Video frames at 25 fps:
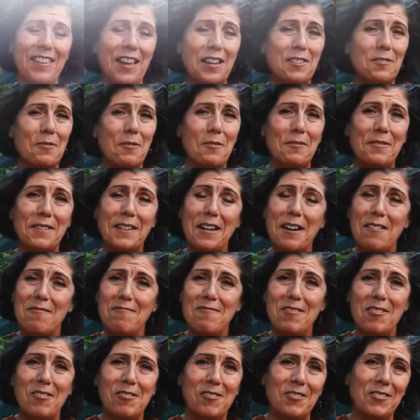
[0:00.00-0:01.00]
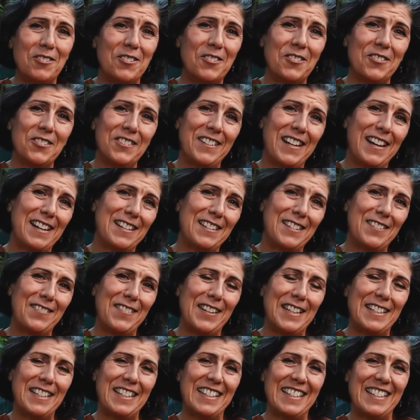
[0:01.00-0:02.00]
that's why we come to old school dance
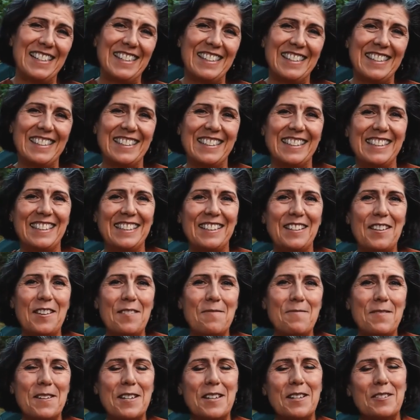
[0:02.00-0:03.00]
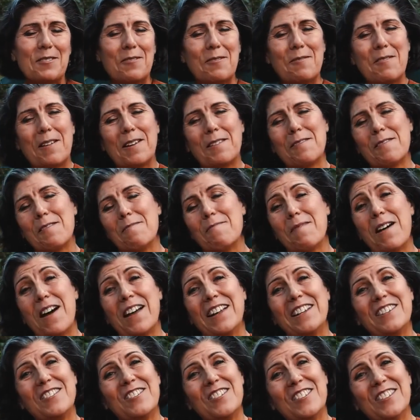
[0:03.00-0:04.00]
fitness, because we want to
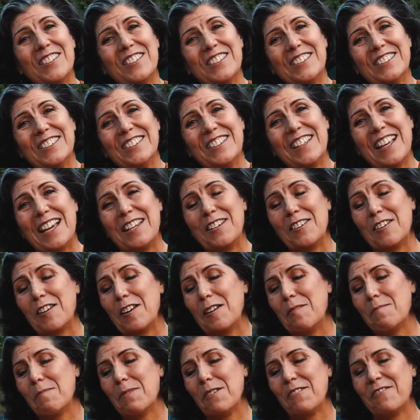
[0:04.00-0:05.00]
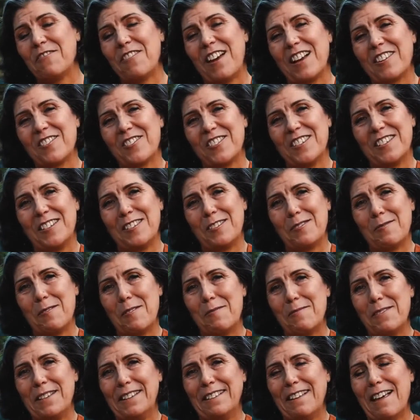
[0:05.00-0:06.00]
remind you that your imperfection is what
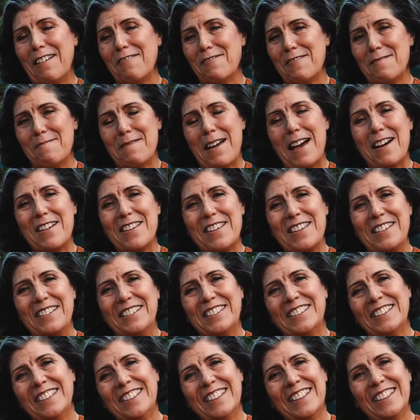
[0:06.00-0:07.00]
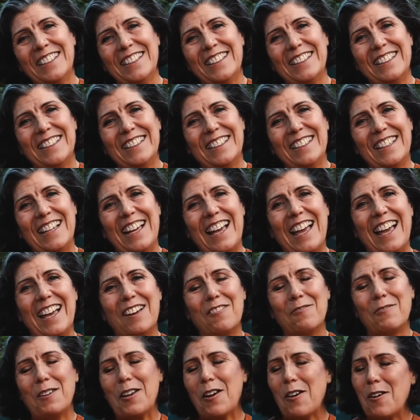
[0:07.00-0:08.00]
we love about you.
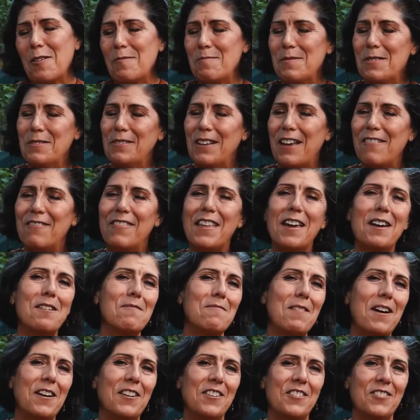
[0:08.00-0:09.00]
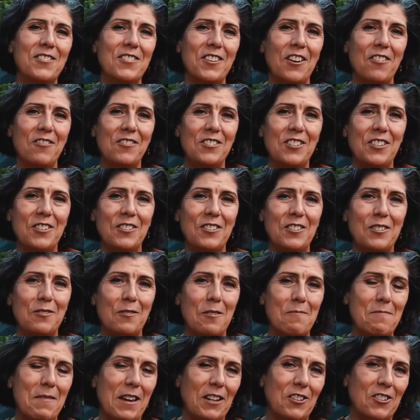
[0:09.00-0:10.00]
And we hope you love that about yourself too. It's
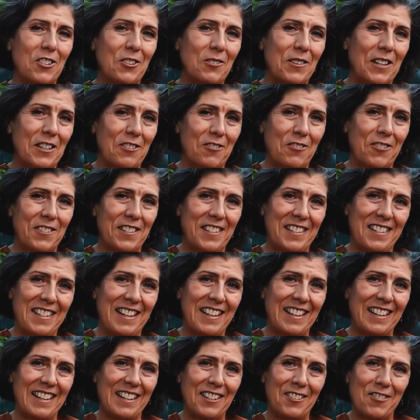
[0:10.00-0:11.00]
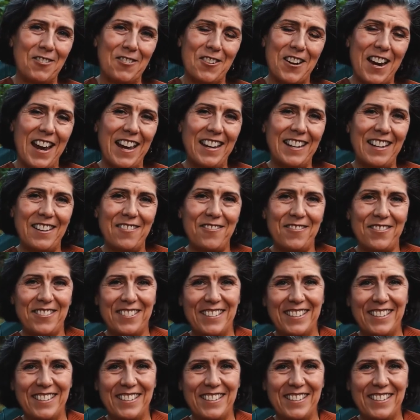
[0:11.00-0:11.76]
what makes you interesting and creative,